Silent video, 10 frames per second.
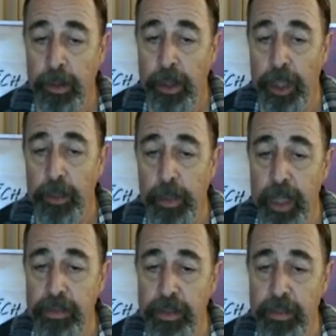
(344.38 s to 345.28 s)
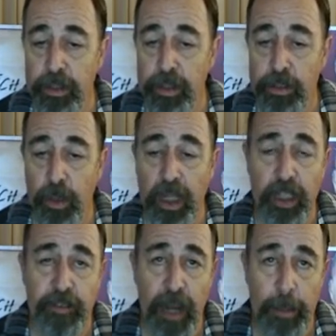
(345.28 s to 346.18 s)
It creates this
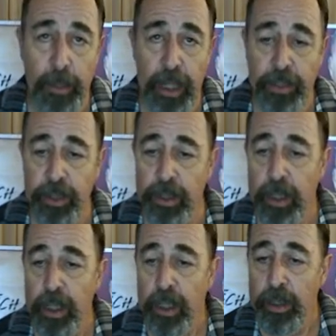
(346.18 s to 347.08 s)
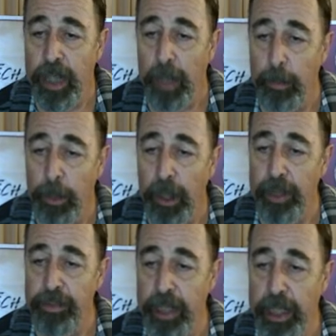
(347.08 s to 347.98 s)
destructive vibration that
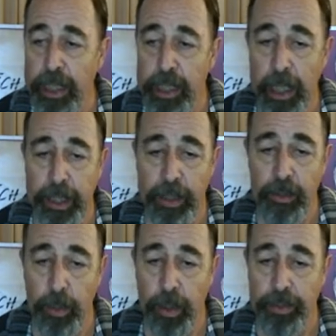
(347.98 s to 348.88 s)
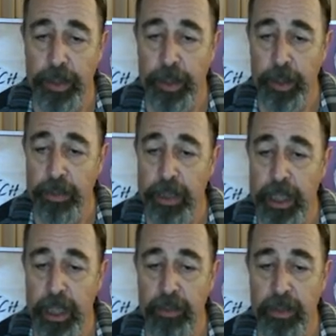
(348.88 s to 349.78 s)
blunts any cutting tools that are used
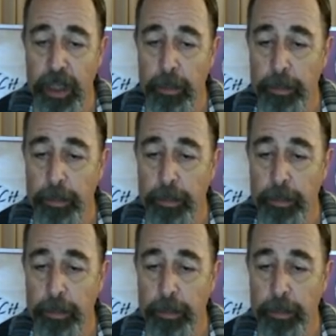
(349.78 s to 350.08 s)
against it.